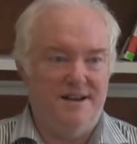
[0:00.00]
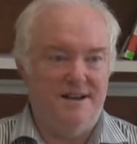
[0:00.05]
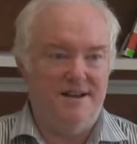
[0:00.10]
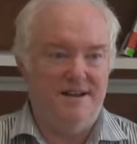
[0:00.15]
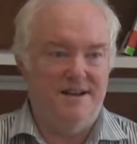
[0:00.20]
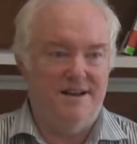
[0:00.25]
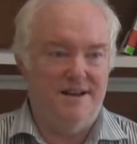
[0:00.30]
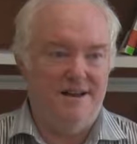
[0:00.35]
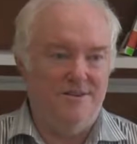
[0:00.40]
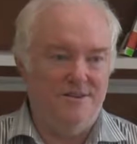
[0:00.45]

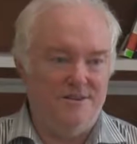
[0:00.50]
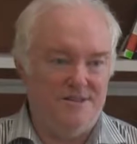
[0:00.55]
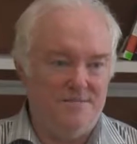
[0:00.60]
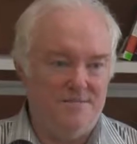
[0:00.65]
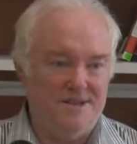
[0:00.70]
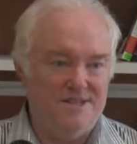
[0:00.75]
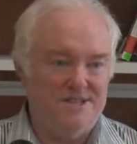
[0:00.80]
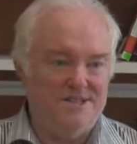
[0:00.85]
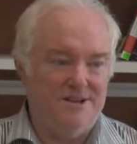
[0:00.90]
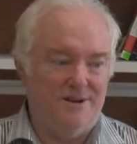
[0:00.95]
I looked
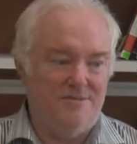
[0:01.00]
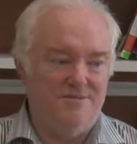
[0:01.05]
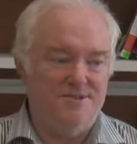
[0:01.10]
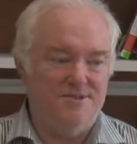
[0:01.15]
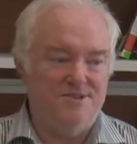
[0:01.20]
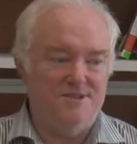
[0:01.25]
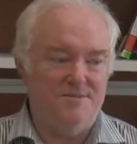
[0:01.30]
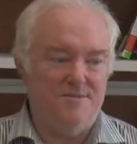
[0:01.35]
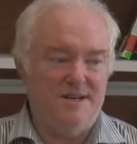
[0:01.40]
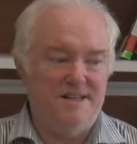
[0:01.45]
at myself
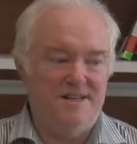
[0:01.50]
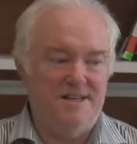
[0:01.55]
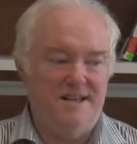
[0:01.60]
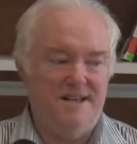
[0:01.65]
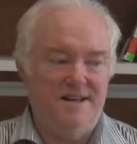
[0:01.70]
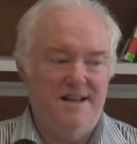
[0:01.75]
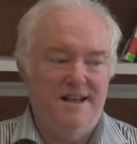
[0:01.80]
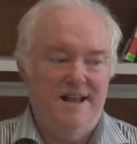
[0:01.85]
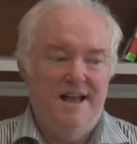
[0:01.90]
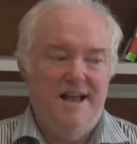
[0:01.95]
as somebody
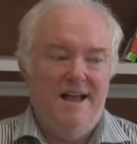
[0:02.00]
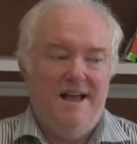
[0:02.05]
that,